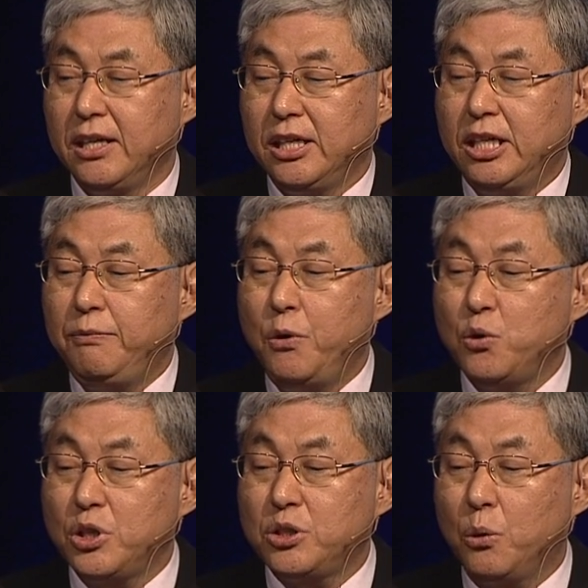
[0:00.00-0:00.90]
He
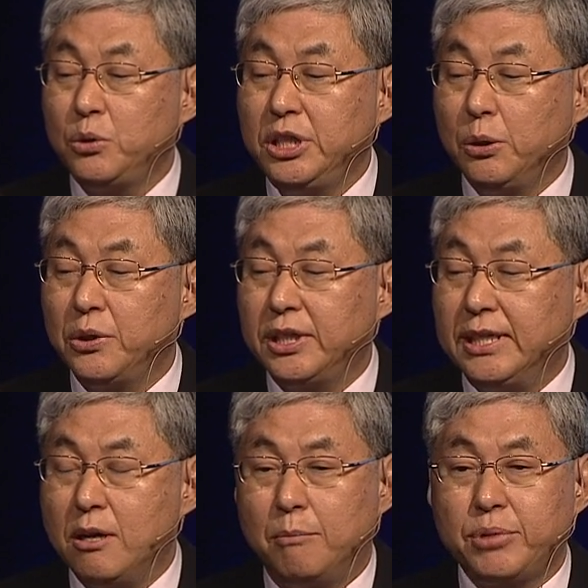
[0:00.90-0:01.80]
focused only on
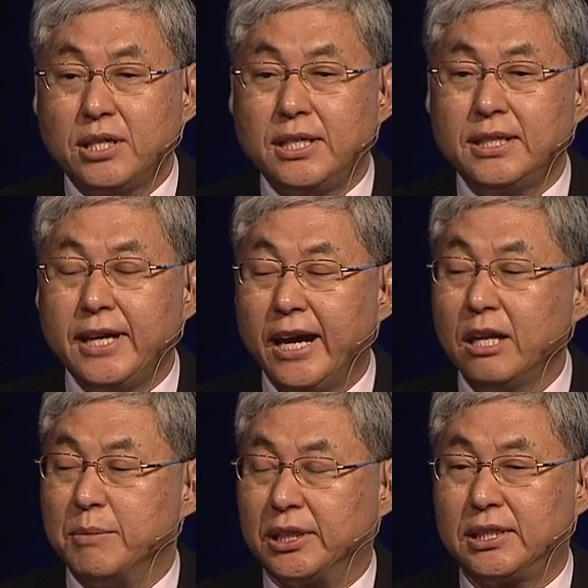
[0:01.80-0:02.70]
the processing
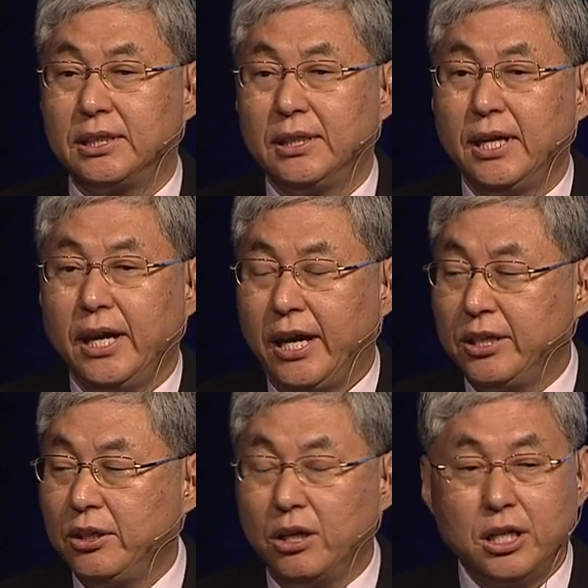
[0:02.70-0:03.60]
element,
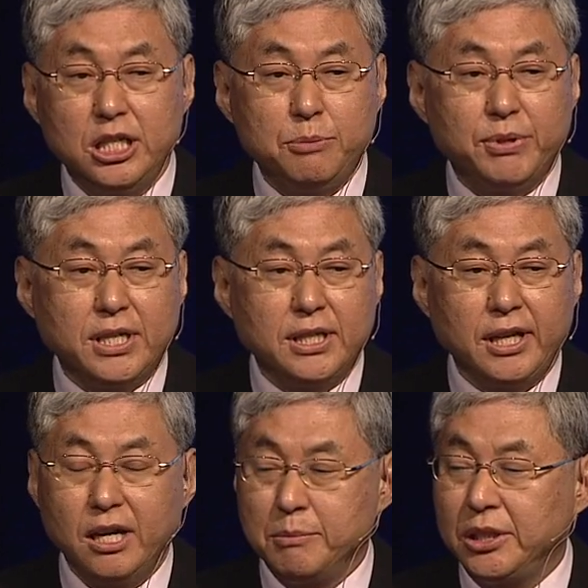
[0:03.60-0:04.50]
and each
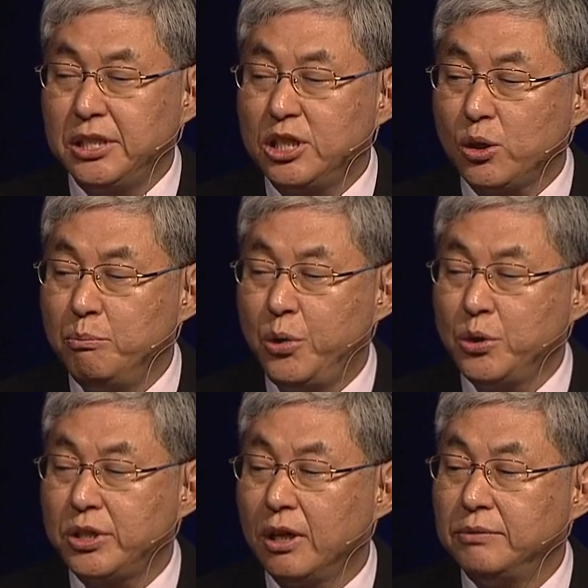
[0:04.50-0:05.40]
processing element is
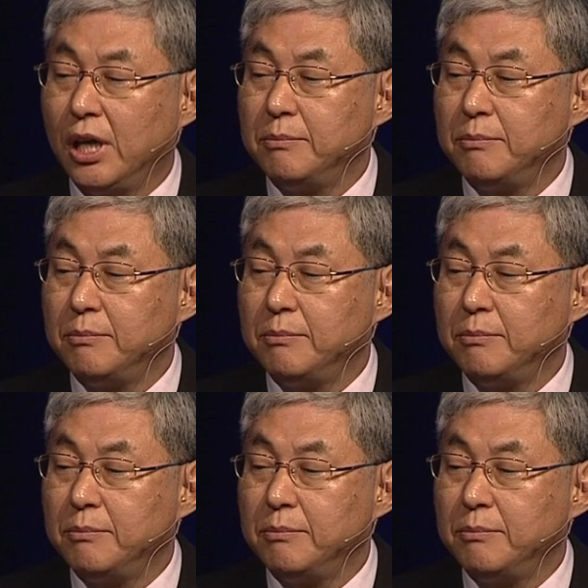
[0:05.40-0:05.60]
composed of